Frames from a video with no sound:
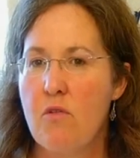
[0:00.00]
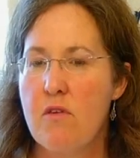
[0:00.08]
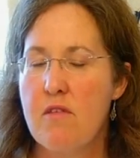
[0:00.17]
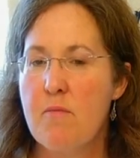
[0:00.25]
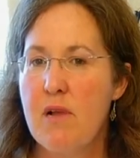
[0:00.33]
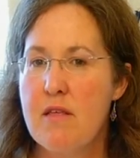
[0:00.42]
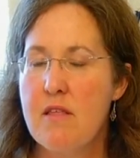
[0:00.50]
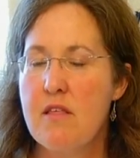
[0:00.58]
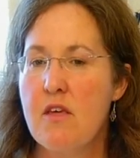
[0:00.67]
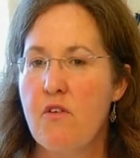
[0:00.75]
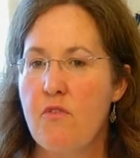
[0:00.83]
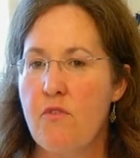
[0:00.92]
the
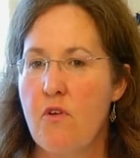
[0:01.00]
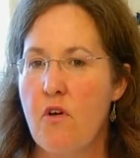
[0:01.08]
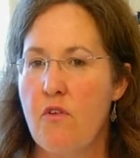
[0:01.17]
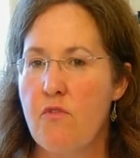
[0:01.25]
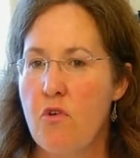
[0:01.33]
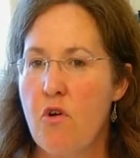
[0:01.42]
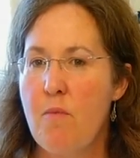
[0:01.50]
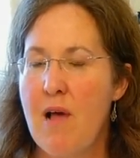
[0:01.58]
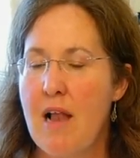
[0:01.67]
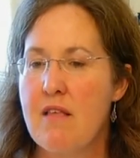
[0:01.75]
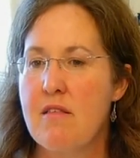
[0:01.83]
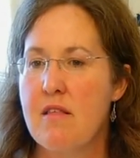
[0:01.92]
simplicity of
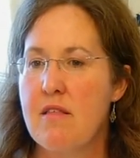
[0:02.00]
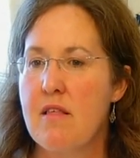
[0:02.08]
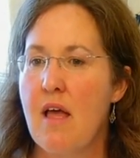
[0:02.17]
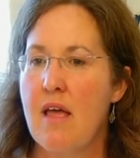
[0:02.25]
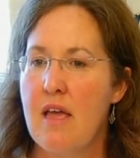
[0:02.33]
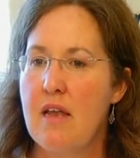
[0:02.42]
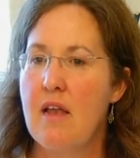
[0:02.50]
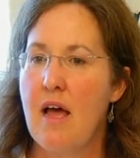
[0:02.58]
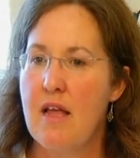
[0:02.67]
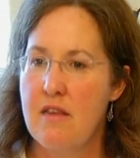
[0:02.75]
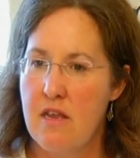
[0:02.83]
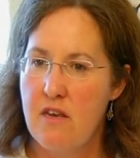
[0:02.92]
neurobalance is in
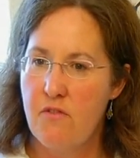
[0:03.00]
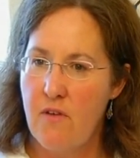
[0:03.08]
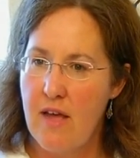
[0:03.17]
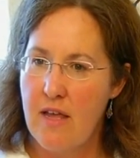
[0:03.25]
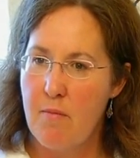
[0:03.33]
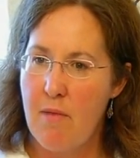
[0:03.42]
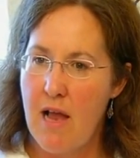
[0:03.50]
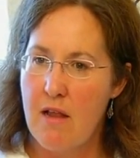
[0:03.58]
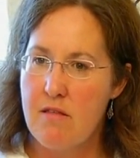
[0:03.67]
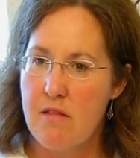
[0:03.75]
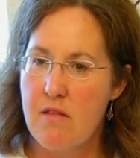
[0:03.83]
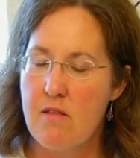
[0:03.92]
identifying
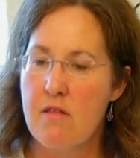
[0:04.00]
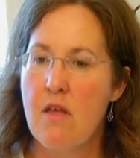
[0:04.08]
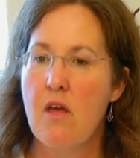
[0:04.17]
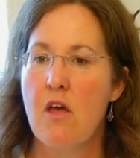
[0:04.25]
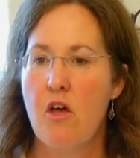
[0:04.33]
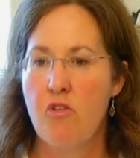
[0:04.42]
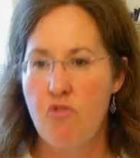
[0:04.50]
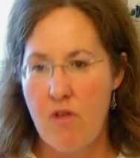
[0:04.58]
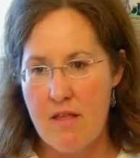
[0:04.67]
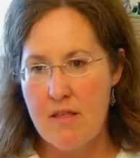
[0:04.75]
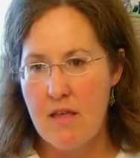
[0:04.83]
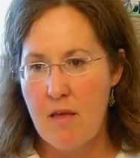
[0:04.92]
imbalances,
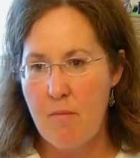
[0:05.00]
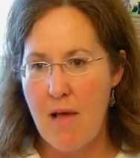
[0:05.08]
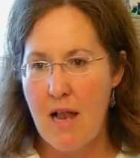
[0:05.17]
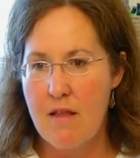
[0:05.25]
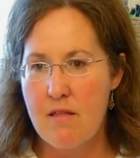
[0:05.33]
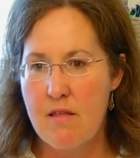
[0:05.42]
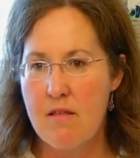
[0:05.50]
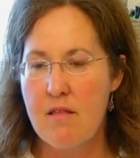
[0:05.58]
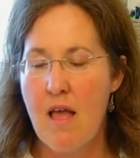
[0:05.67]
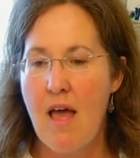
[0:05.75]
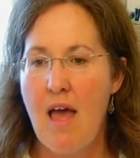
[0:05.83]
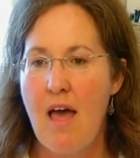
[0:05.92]
addressing
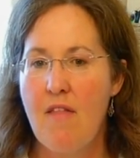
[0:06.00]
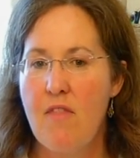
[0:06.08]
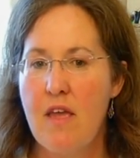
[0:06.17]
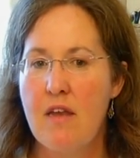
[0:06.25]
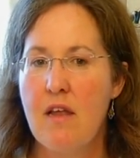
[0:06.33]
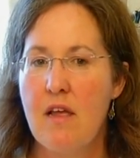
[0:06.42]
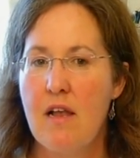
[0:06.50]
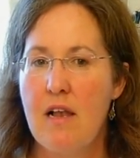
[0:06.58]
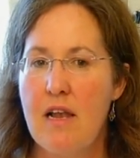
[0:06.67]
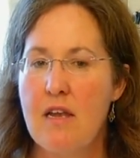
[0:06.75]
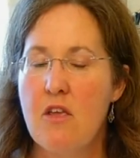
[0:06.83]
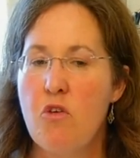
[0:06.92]
imbalances, and then
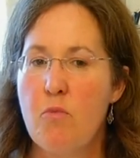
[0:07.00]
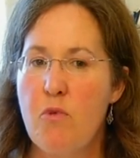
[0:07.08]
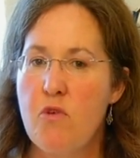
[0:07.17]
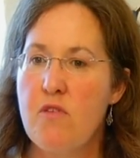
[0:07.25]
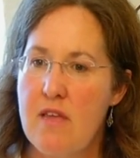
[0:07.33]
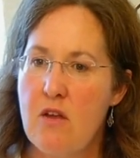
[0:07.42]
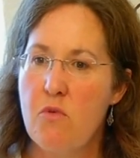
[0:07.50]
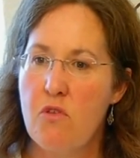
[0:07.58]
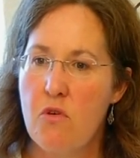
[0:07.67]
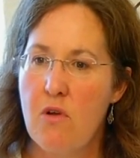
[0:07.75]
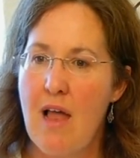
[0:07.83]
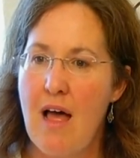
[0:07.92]
letting you proceed
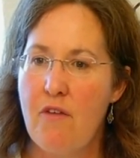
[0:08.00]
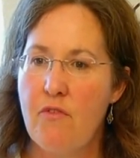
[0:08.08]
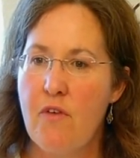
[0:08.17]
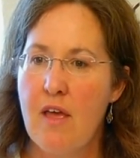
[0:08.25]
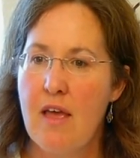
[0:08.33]
with your life